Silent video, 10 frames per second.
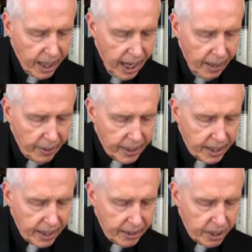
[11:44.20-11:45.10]
How I
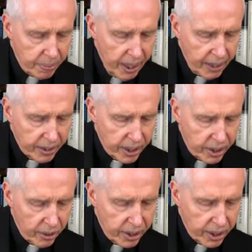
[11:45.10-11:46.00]
take these pagans'
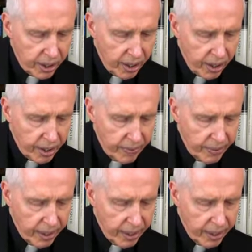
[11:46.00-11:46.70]
taunts to heart.